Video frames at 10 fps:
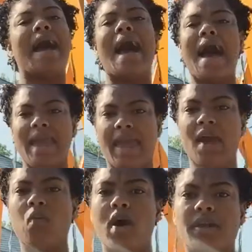I
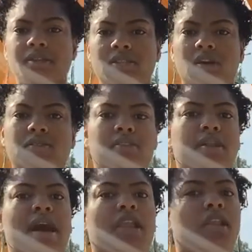had one consultant
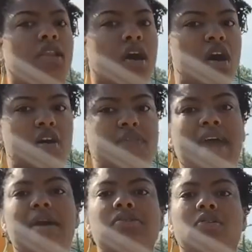that I love,
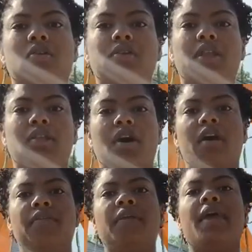absolutely
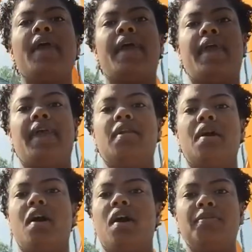love. And
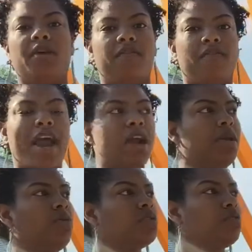the
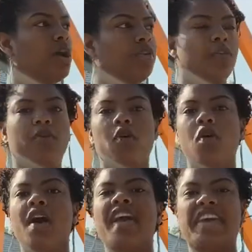environment was
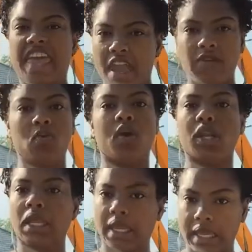wonderful.
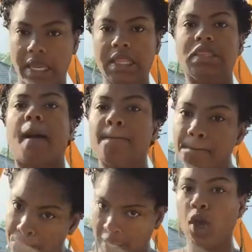Everyone in the
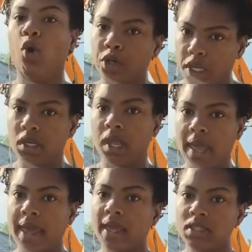building
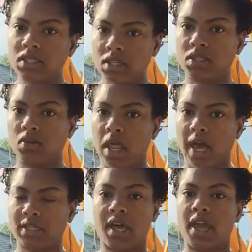had sister locks.